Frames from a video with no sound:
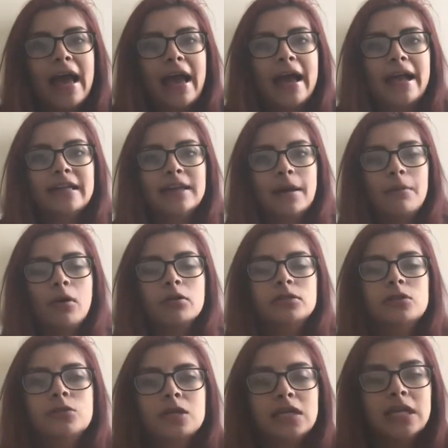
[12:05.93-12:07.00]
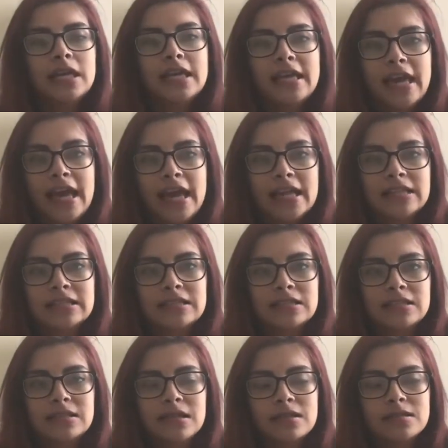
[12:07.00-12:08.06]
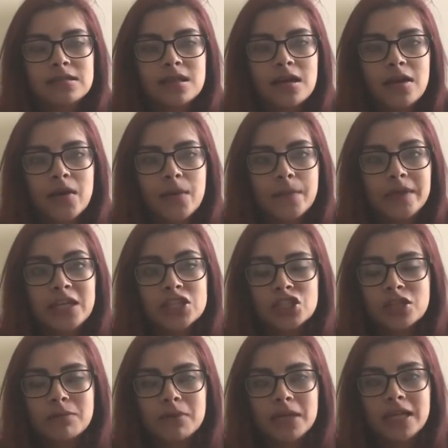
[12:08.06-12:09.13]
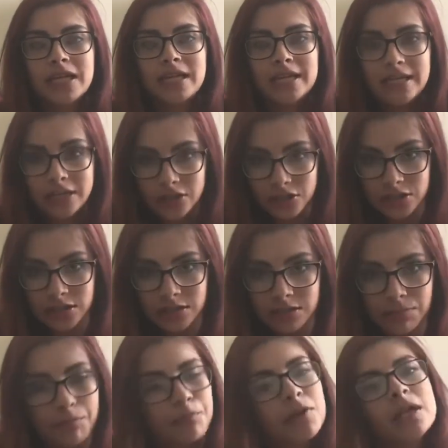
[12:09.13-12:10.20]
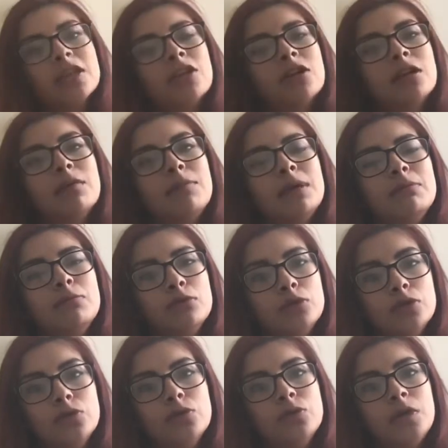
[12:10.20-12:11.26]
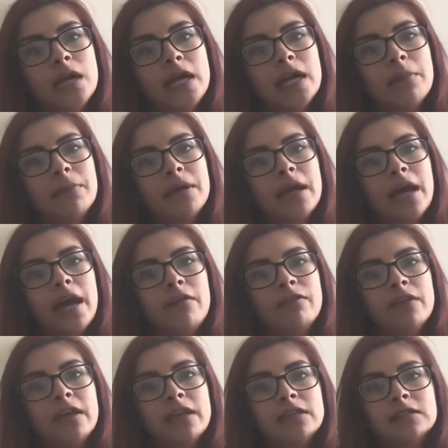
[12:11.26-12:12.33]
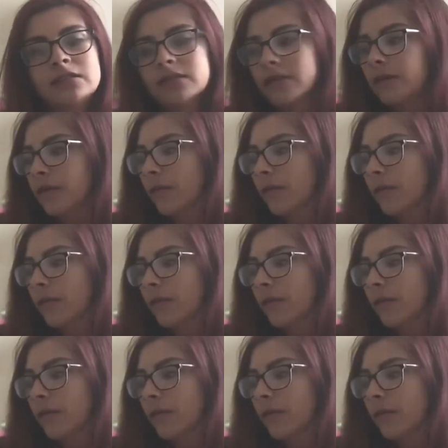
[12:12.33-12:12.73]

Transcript: And I'm also gonna get some Easter bunny ears, but they're gonna be blue, and I'm gonna have it,